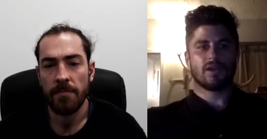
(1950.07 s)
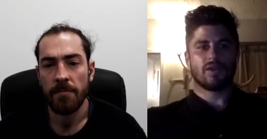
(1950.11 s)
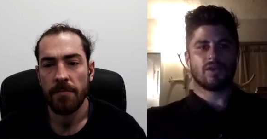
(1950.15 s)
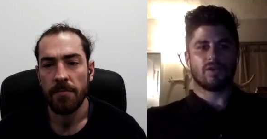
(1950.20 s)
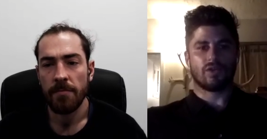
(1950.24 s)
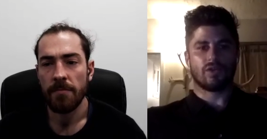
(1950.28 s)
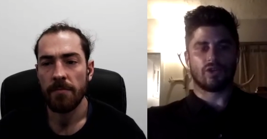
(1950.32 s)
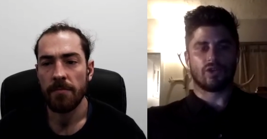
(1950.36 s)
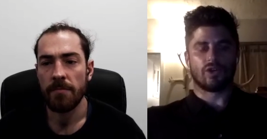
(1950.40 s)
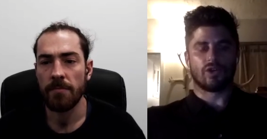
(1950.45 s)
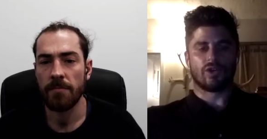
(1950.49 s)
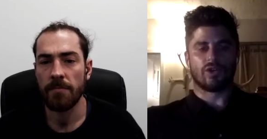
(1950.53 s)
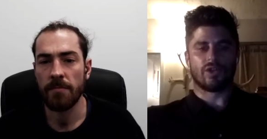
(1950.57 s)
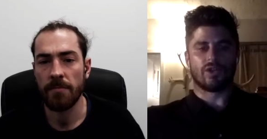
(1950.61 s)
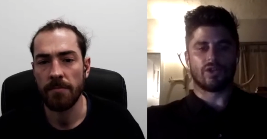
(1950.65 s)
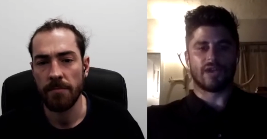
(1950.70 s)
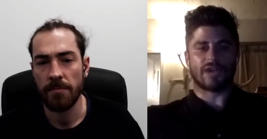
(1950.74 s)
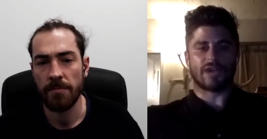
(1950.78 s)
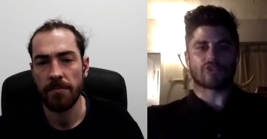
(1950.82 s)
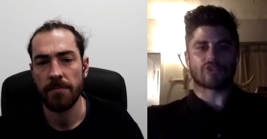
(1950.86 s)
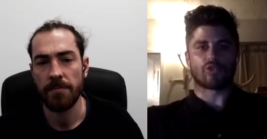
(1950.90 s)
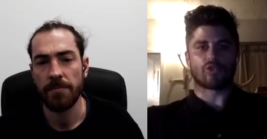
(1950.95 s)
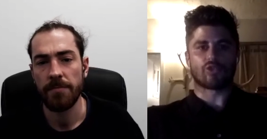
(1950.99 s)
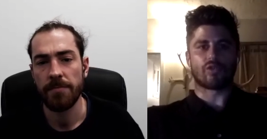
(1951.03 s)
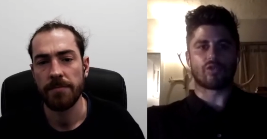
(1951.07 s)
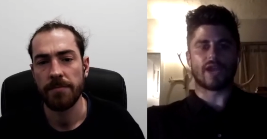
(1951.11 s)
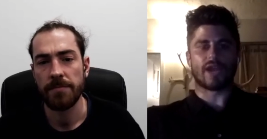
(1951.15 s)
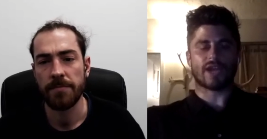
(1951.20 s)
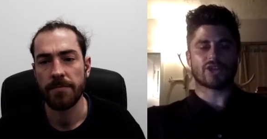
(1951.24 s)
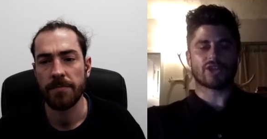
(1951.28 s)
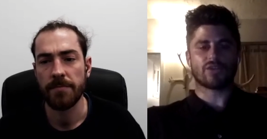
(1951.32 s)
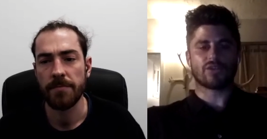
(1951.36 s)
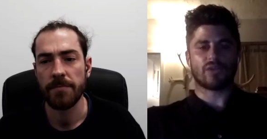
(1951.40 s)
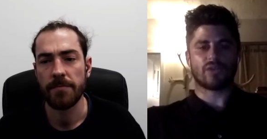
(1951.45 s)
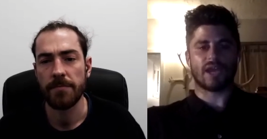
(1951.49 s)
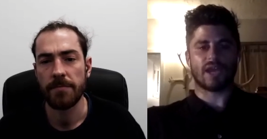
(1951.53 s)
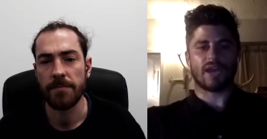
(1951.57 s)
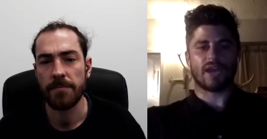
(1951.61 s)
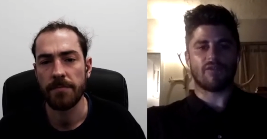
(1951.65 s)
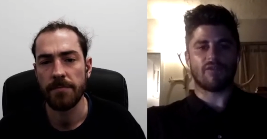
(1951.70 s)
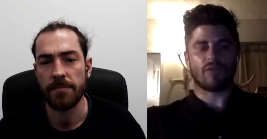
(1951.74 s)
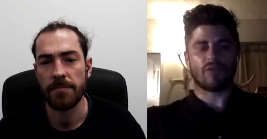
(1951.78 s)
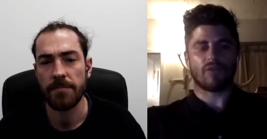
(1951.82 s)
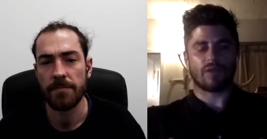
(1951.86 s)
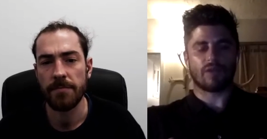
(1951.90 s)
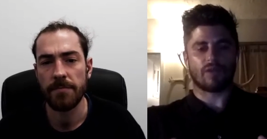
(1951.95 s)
Speaker 1: the the natural reaction we have when